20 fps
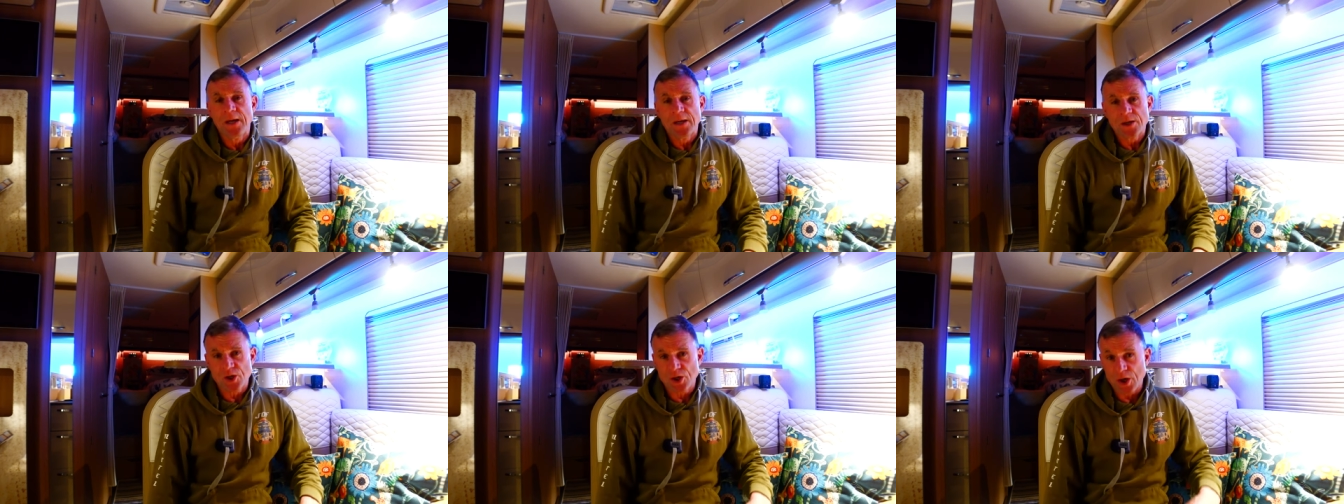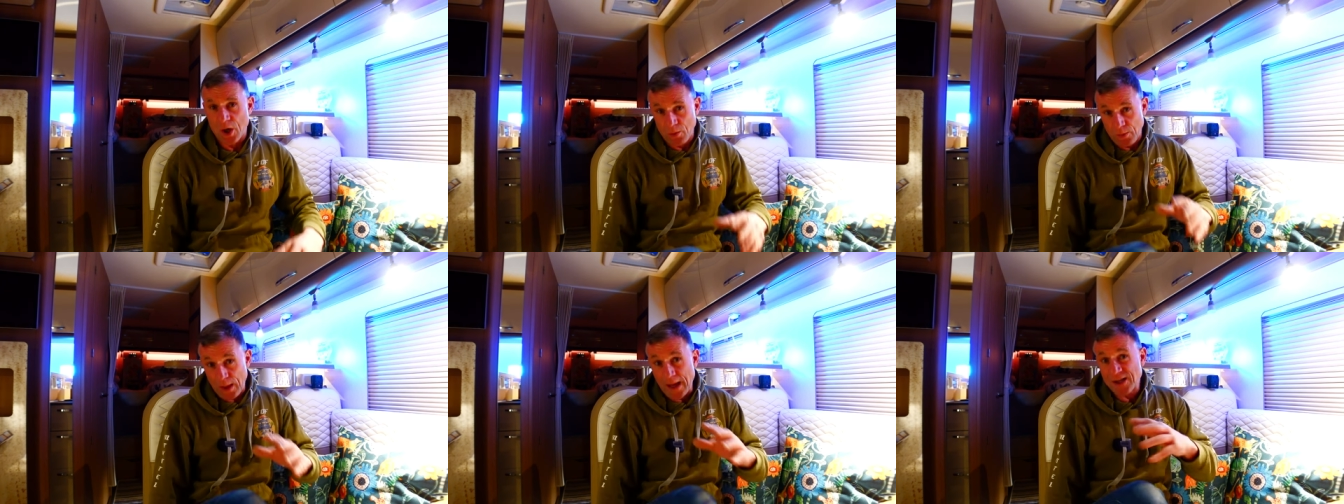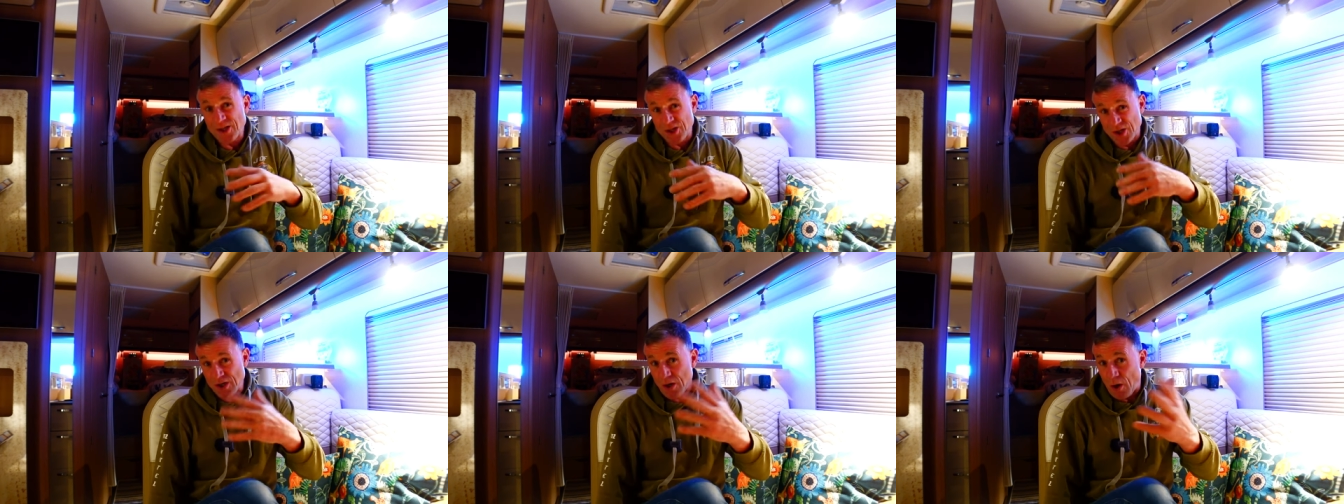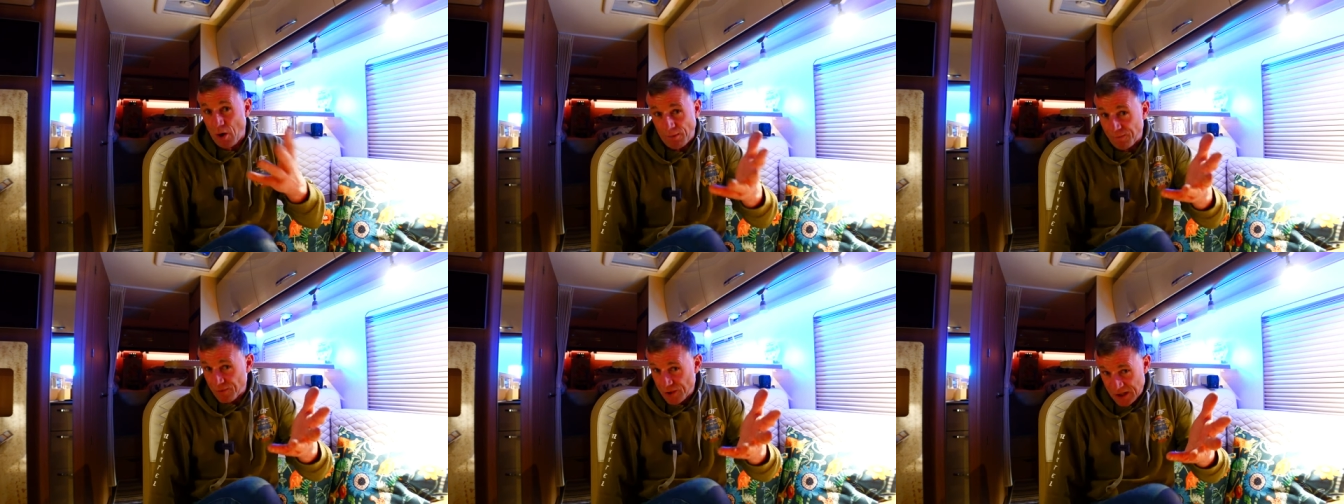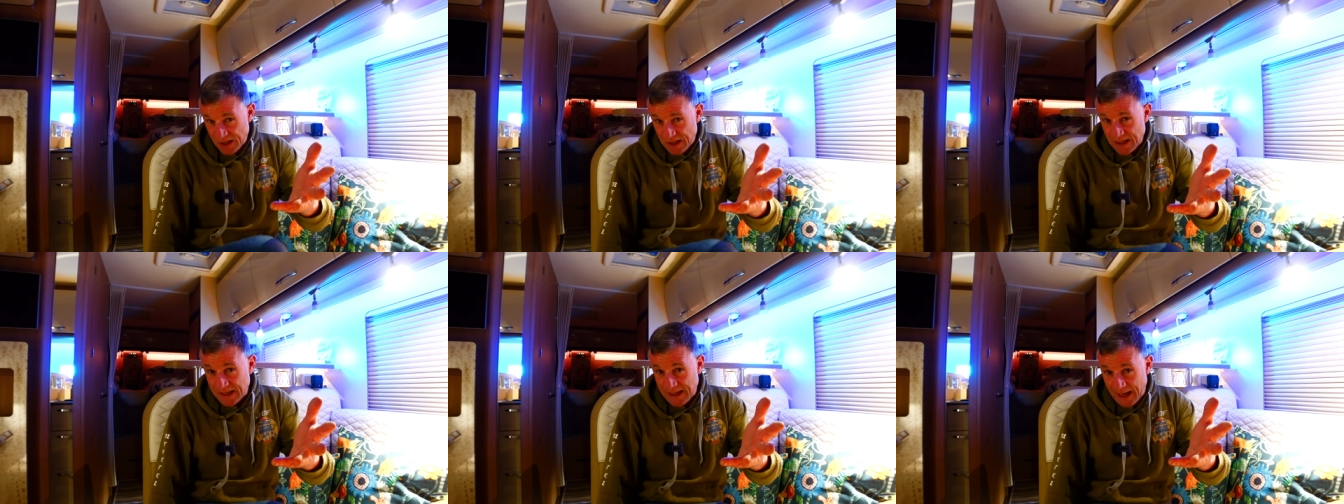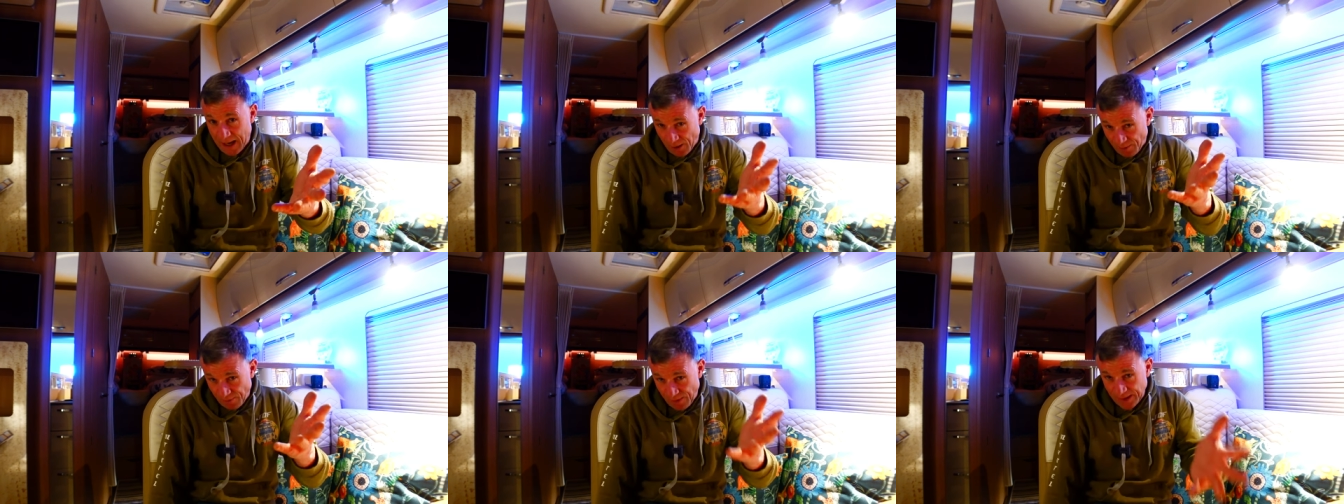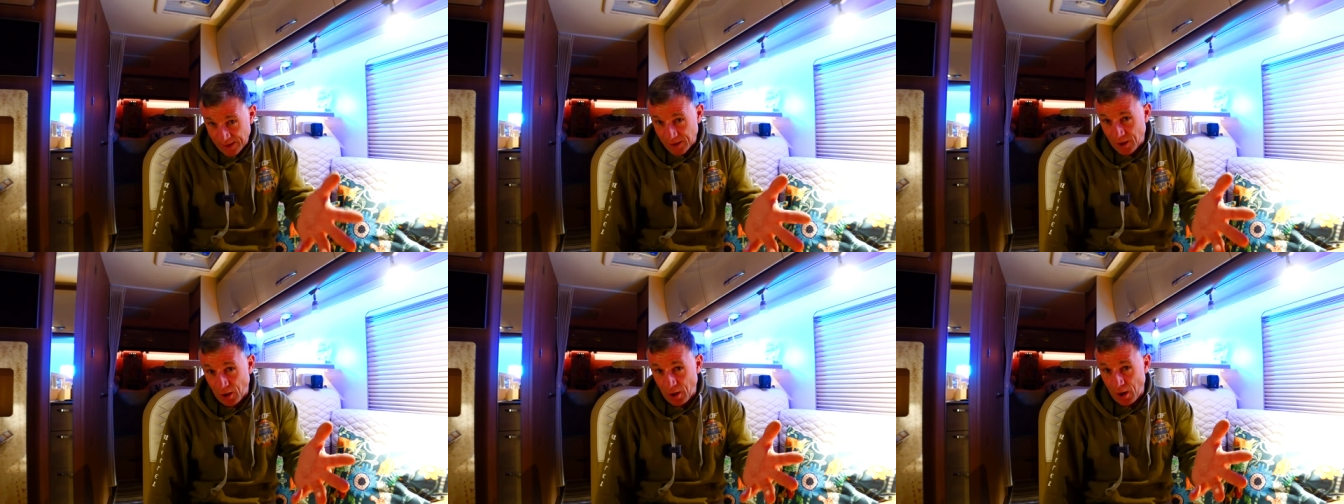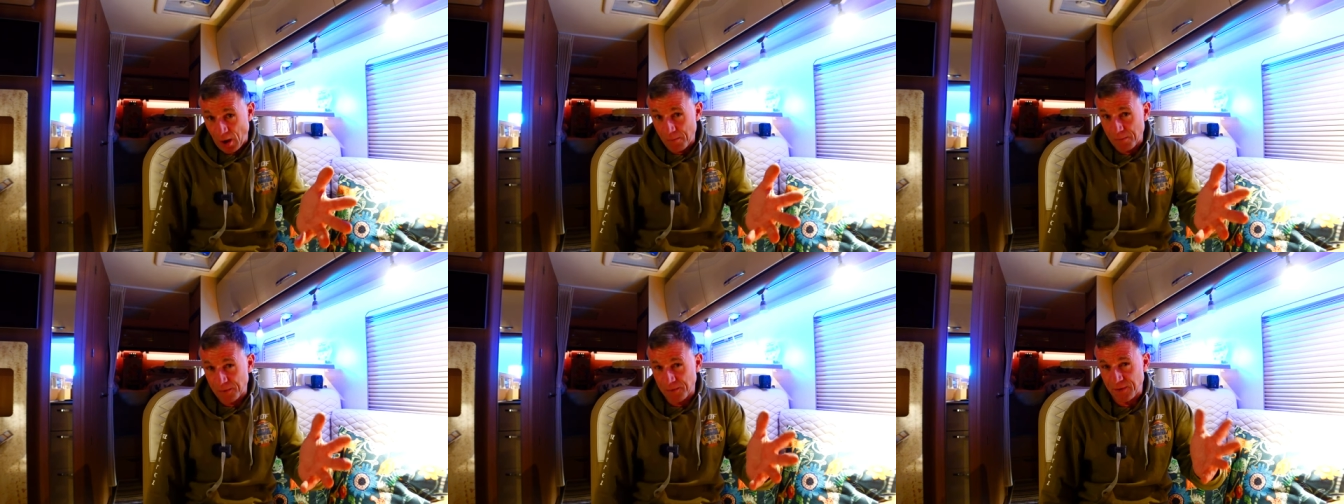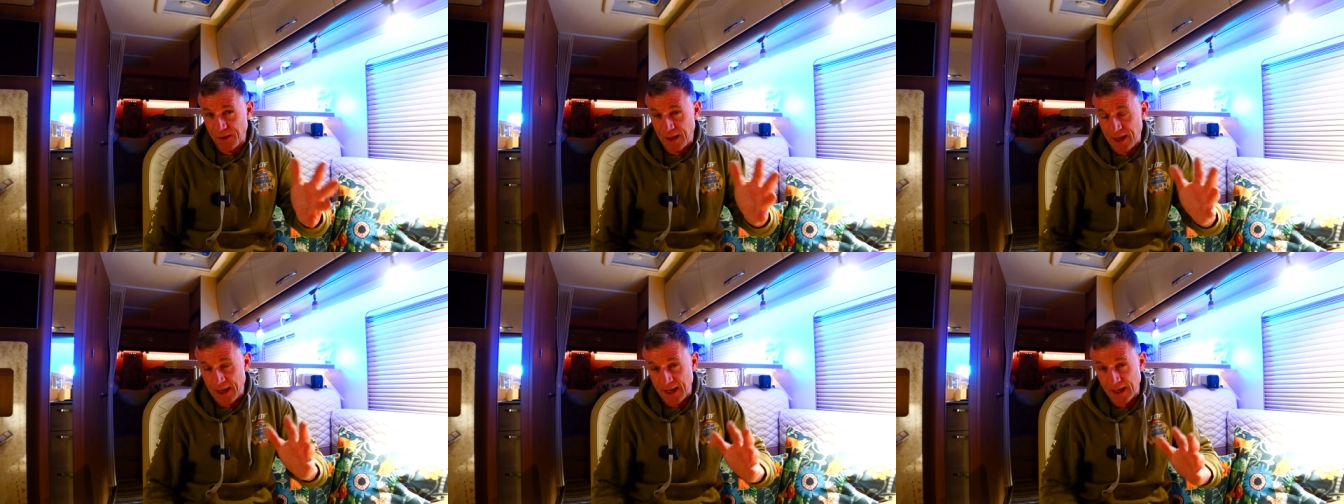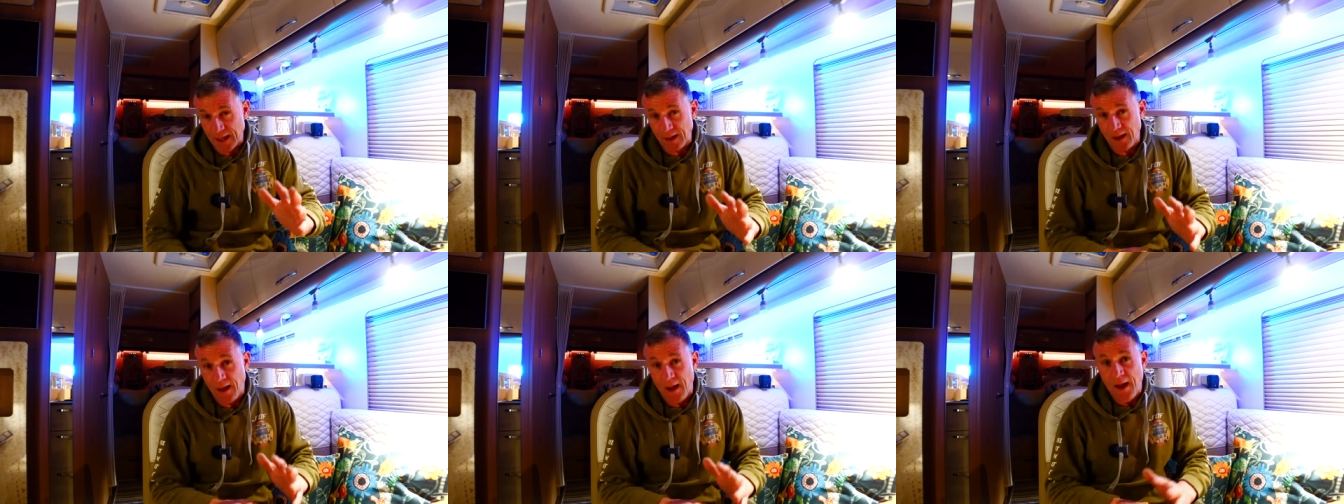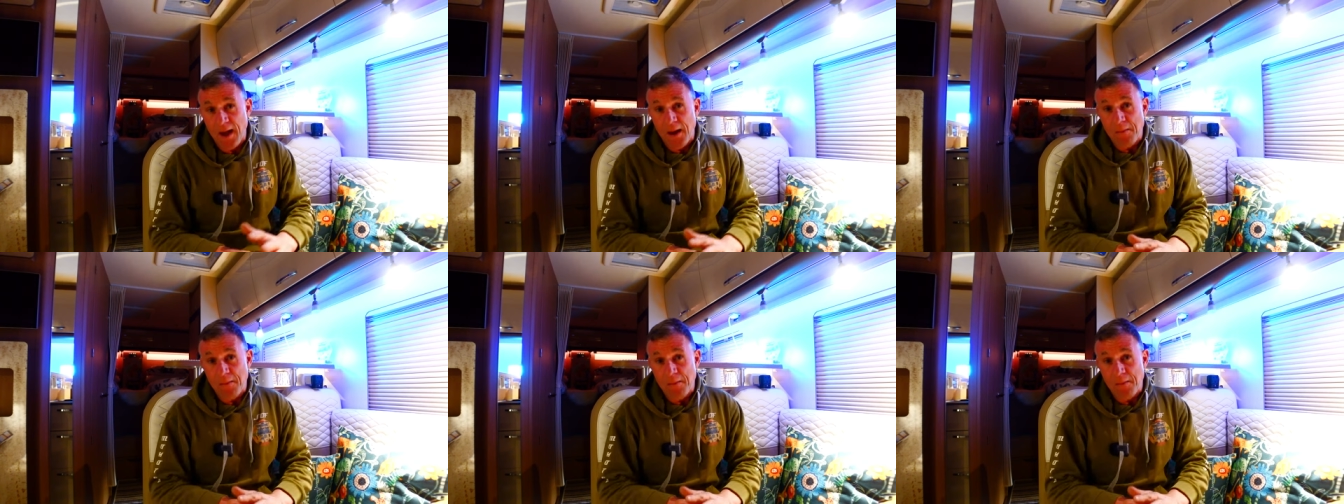so that's obviously Caravan Club thing.